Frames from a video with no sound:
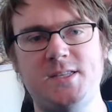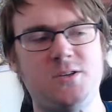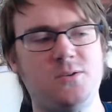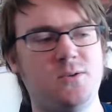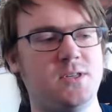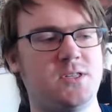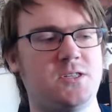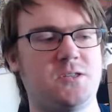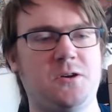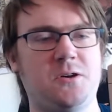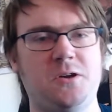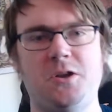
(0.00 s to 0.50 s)

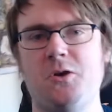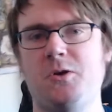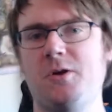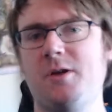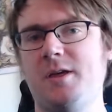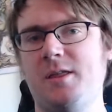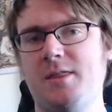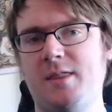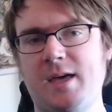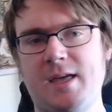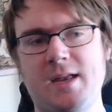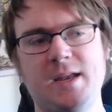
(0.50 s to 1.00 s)
it, so I know
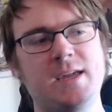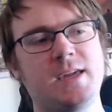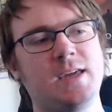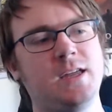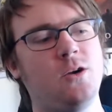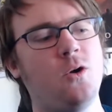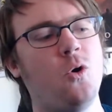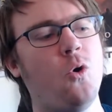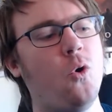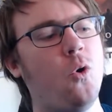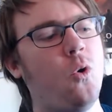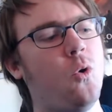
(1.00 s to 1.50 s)
it, that it can
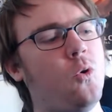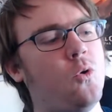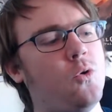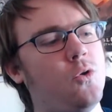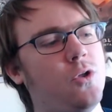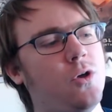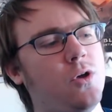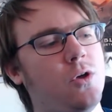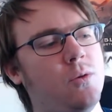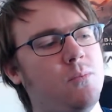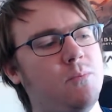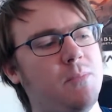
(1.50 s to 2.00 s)

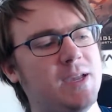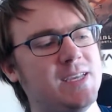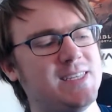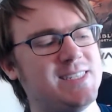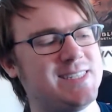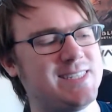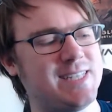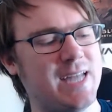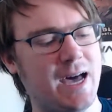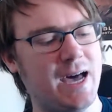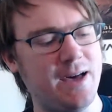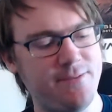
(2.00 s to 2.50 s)
hold my
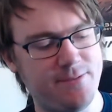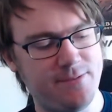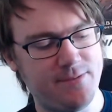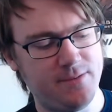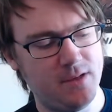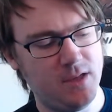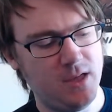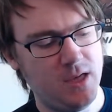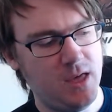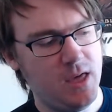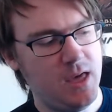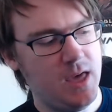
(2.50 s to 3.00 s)
stuff.
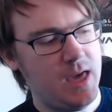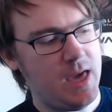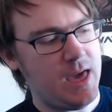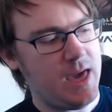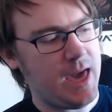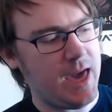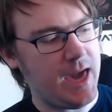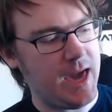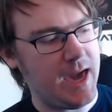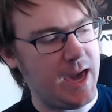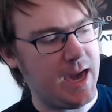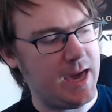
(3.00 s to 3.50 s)

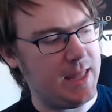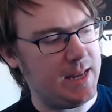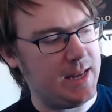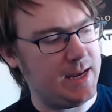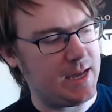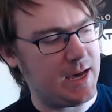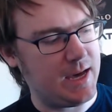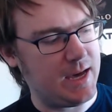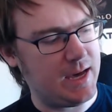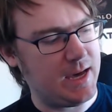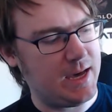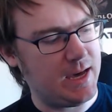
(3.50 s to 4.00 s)
And
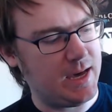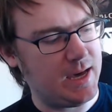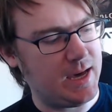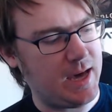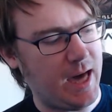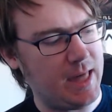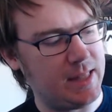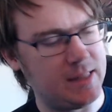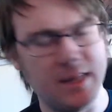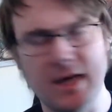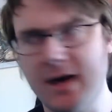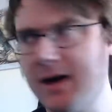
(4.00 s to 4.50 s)
uh,
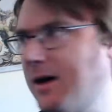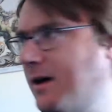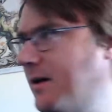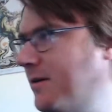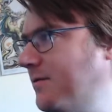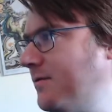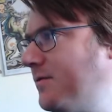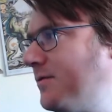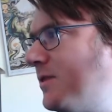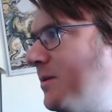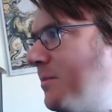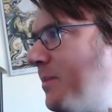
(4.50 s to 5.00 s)
I
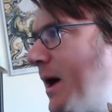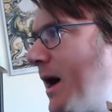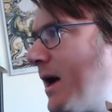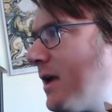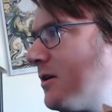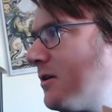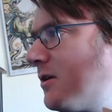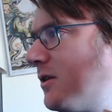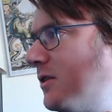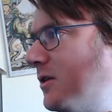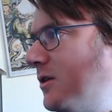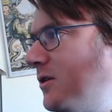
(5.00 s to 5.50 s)
love the
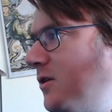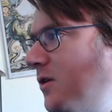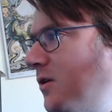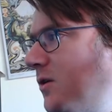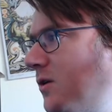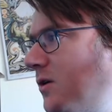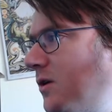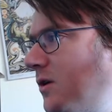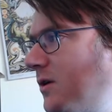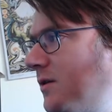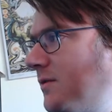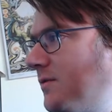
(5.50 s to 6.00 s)
pattern on the
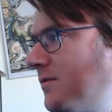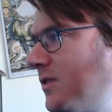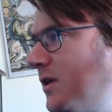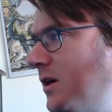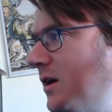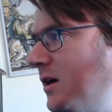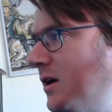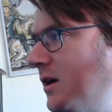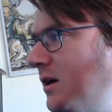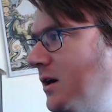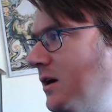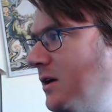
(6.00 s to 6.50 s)
door of
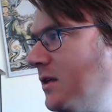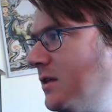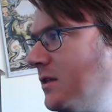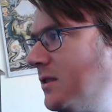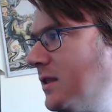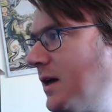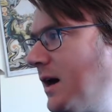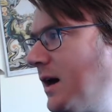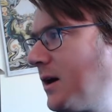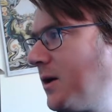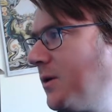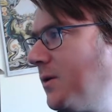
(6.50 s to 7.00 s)
the,
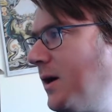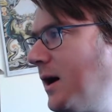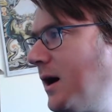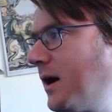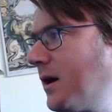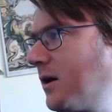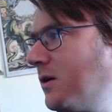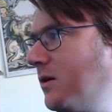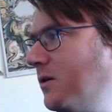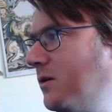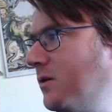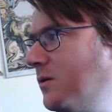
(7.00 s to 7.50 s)
the Aku
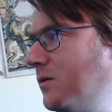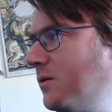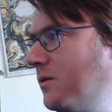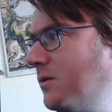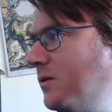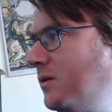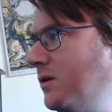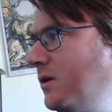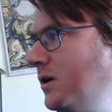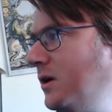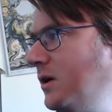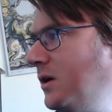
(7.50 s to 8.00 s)
Aku
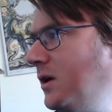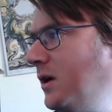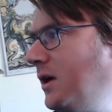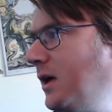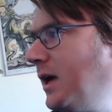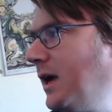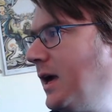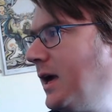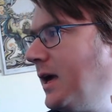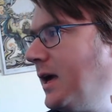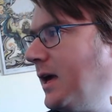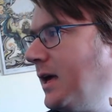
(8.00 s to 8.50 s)

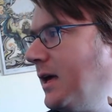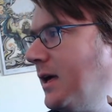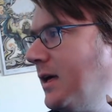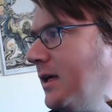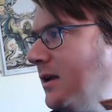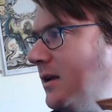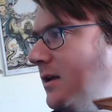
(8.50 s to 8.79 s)
and